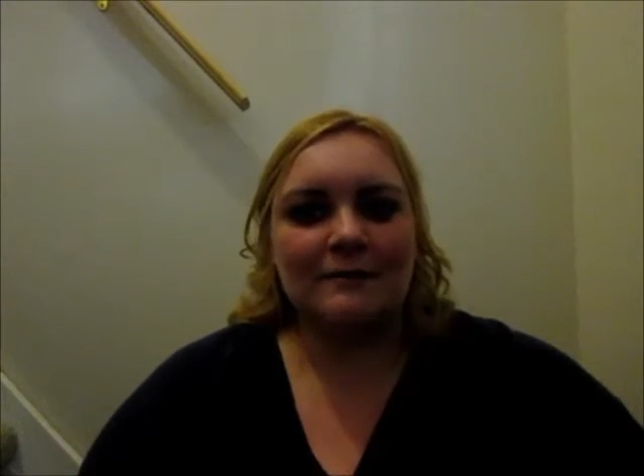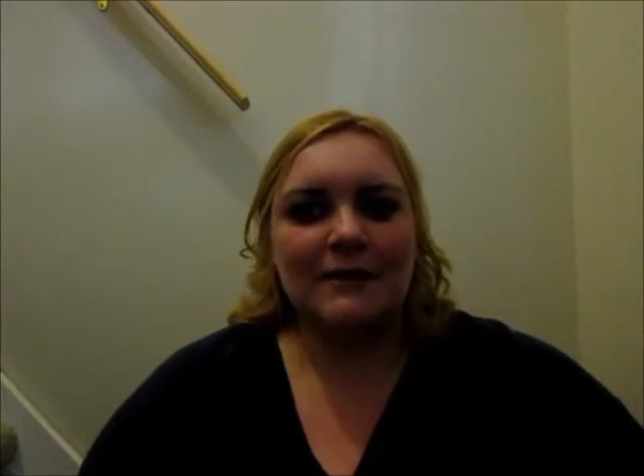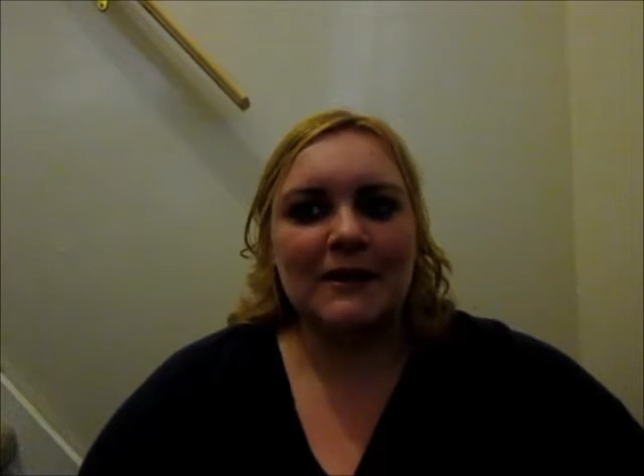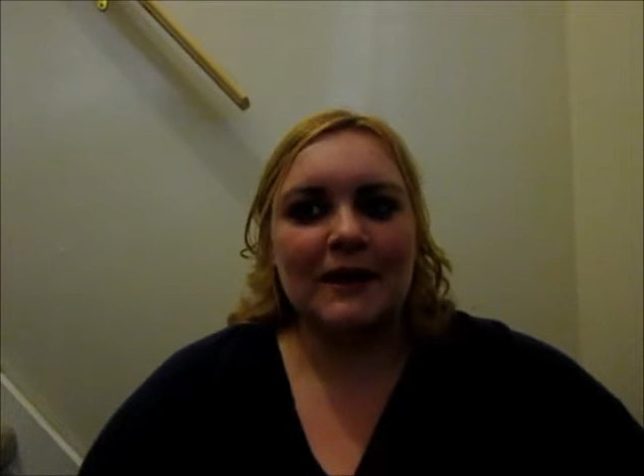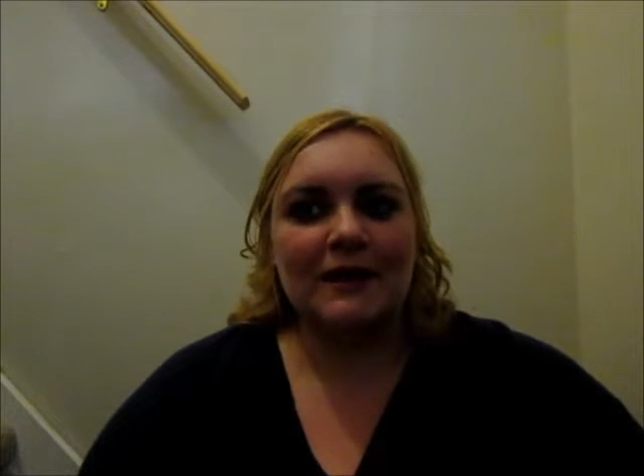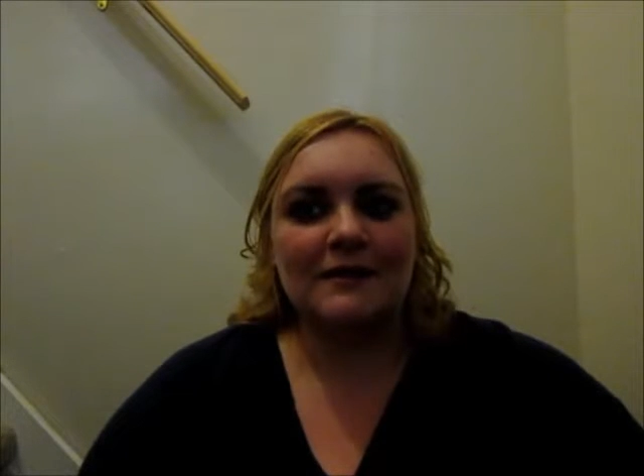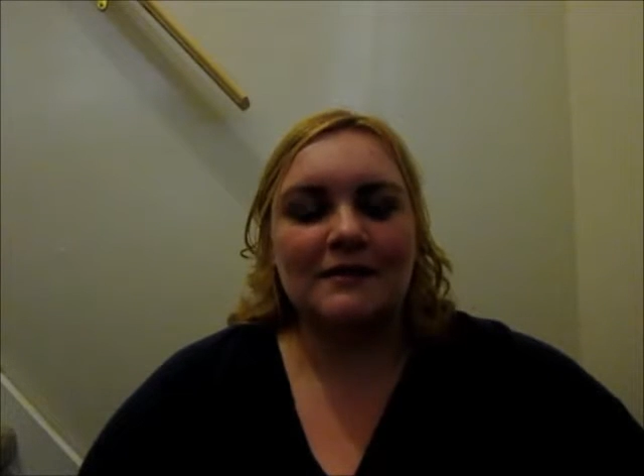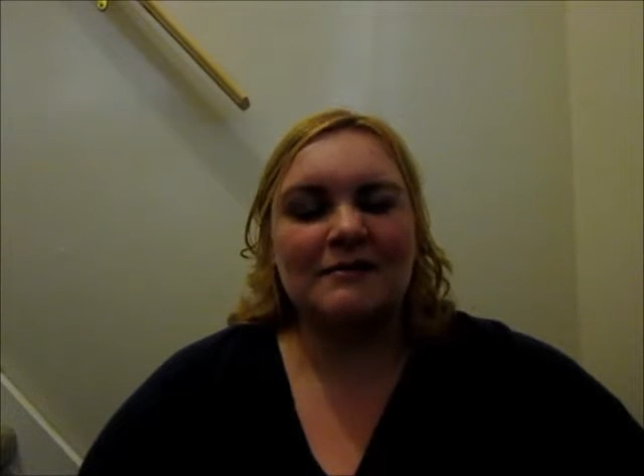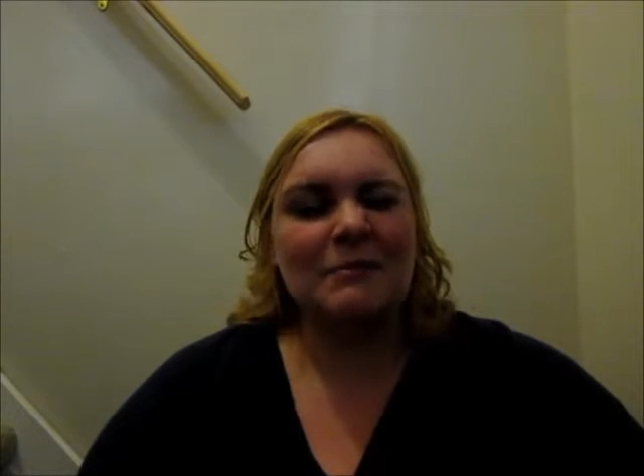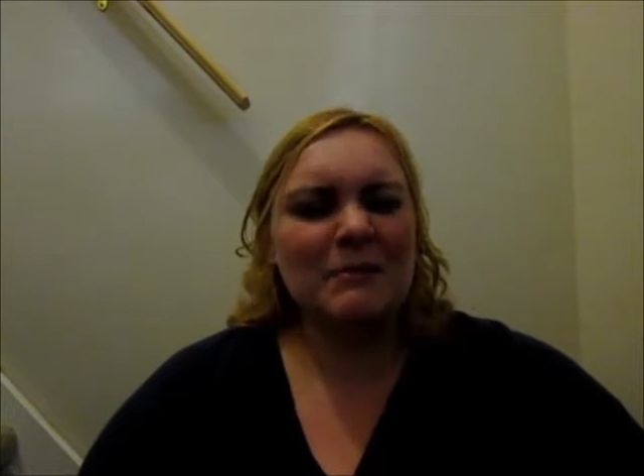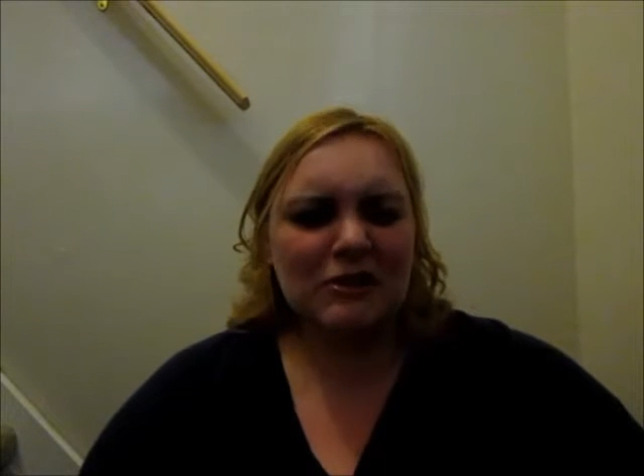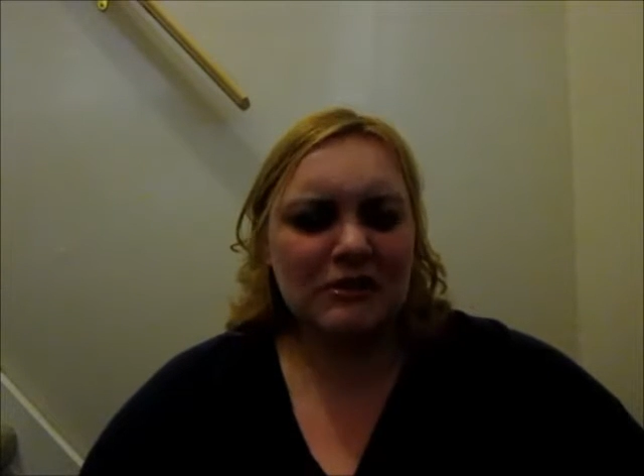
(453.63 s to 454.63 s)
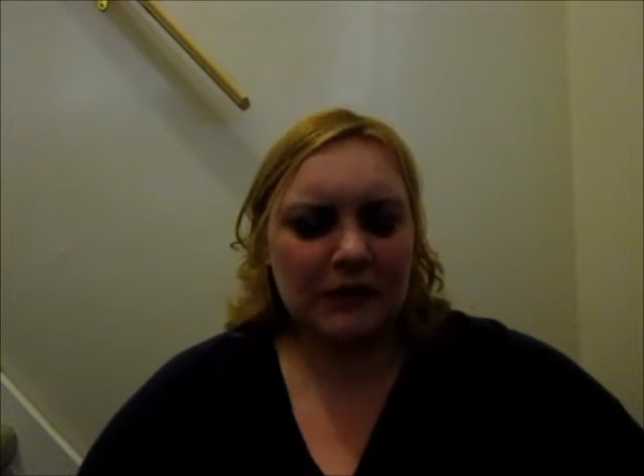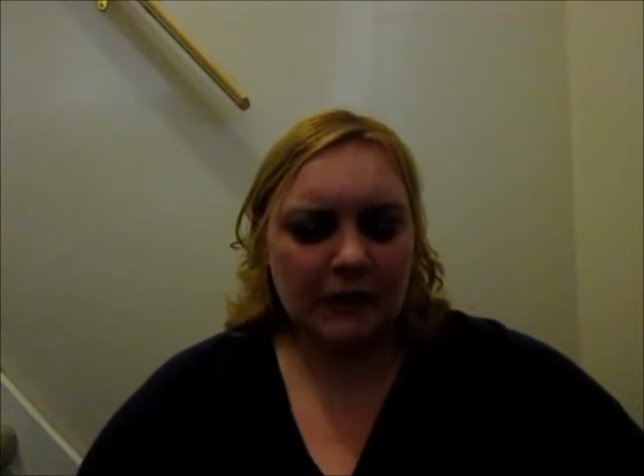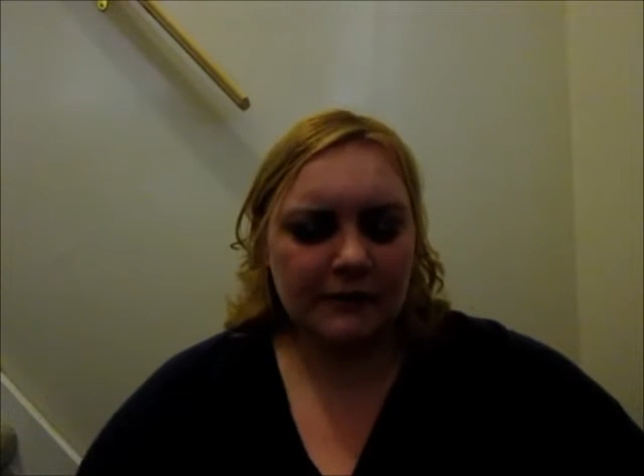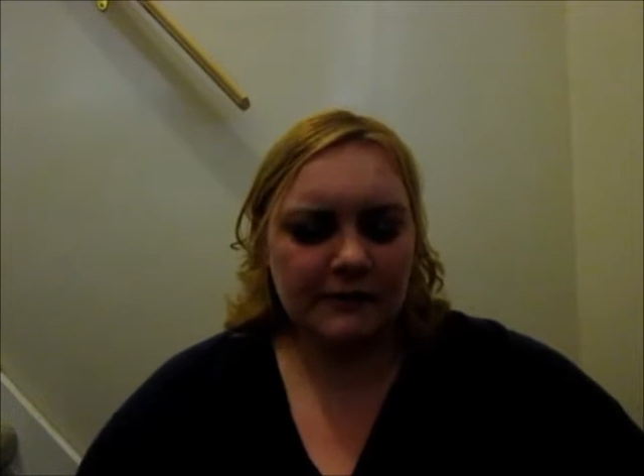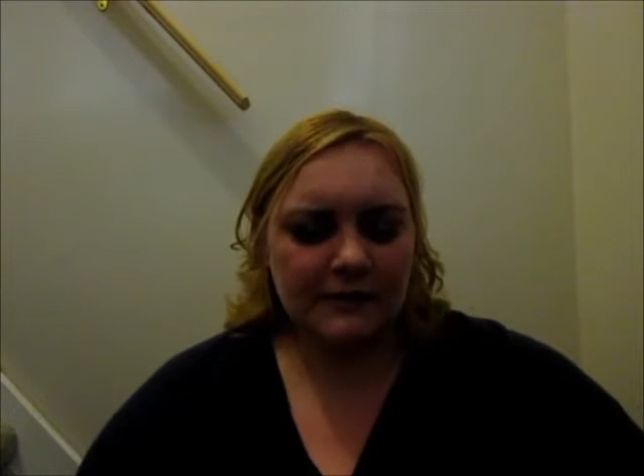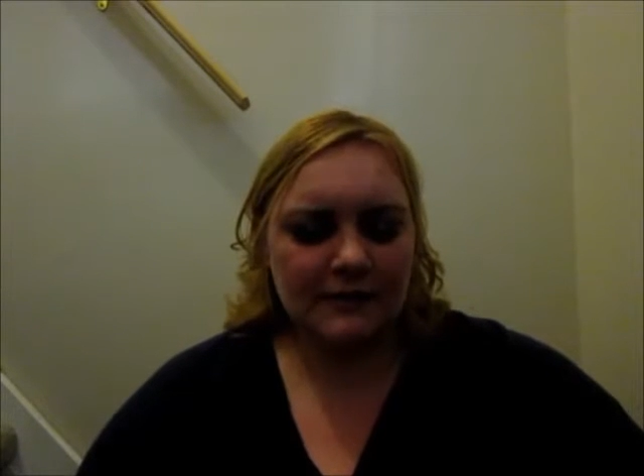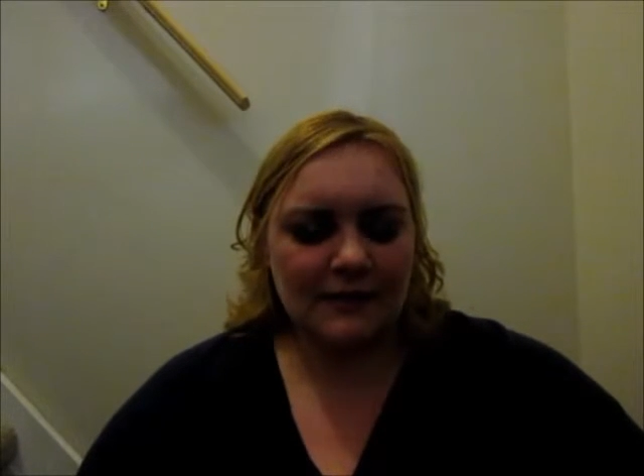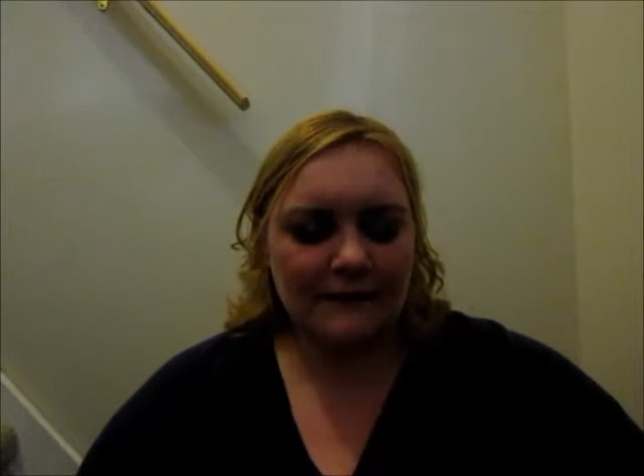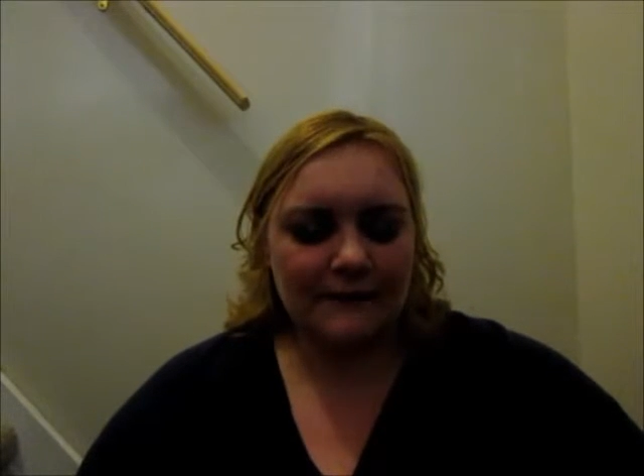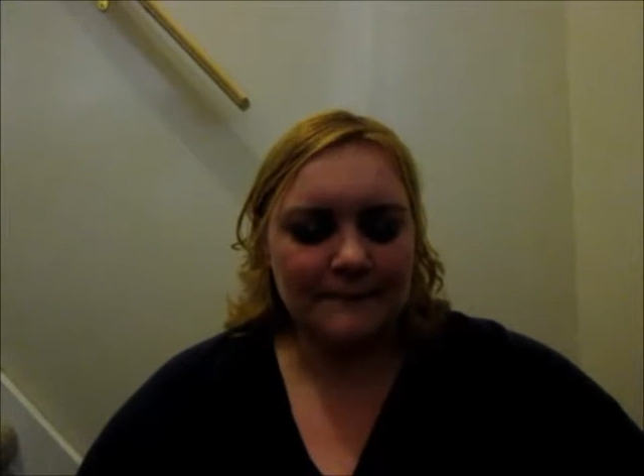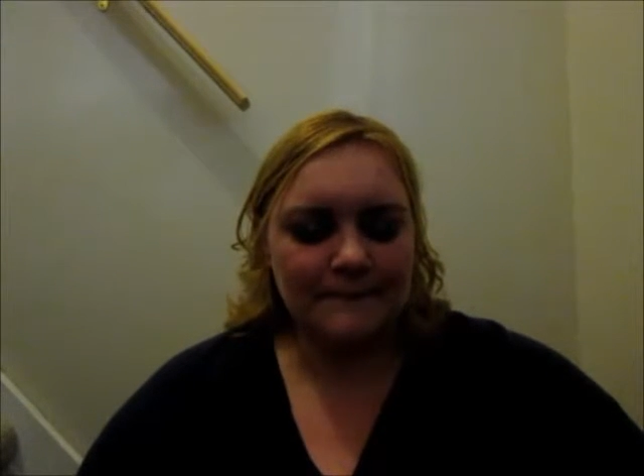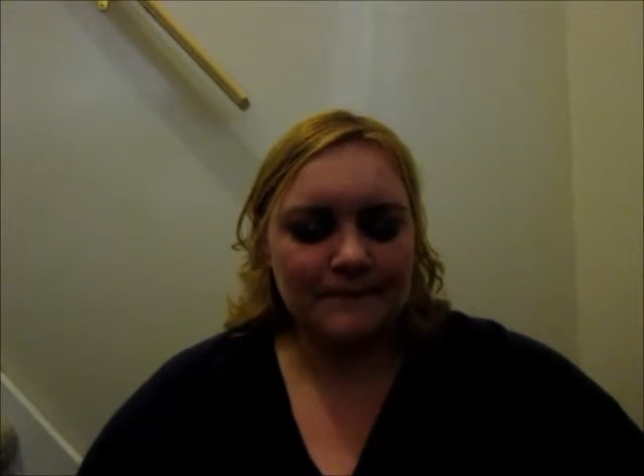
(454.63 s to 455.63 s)
because maybe
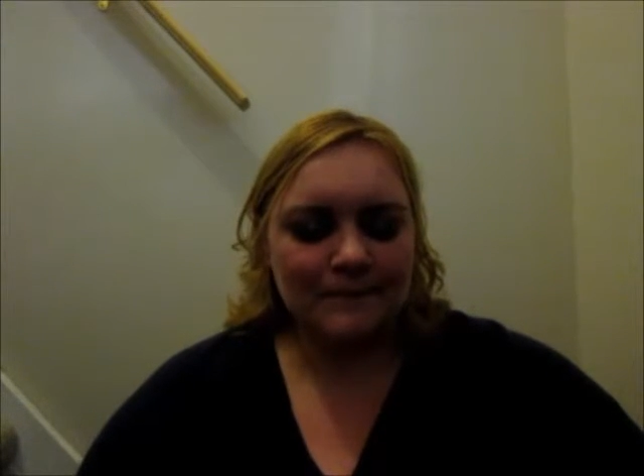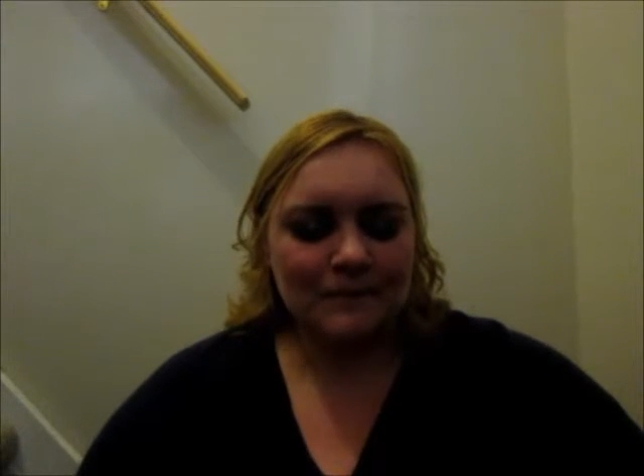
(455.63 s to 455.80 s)
2007.